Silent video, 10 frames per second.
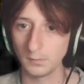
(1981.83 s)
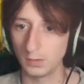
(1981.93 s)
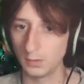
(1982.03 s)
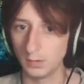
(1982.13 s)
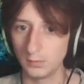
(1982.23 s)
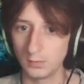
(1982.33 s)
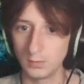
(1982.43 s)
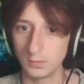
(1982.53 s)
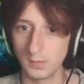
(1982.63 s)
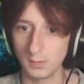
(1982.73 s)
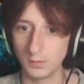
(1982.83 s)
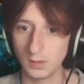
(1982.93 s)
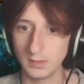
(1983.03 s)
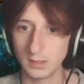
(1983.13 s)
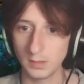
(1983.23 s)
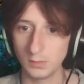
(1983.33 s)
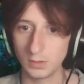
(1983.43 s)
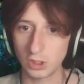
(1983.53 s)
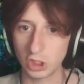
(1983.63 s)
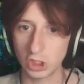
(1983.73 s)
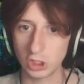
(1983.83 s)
I'm going to do some upgrades, and we're going to